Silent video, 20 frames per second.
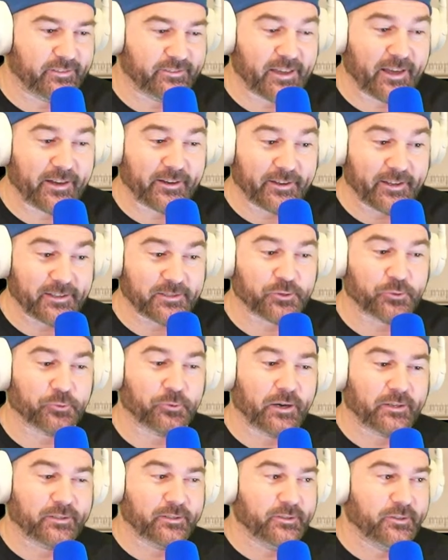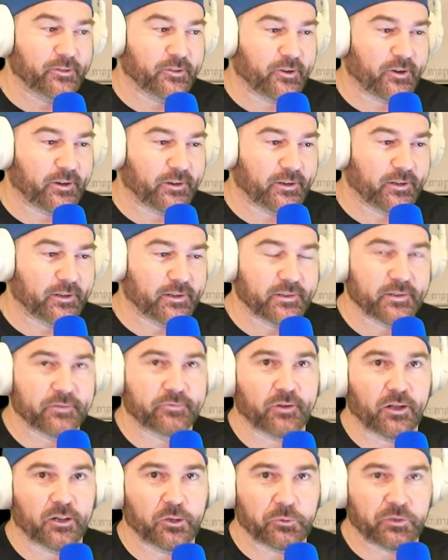it gets corrected on the
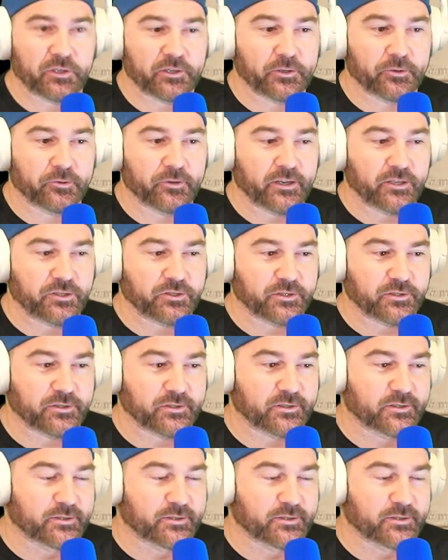following iterations.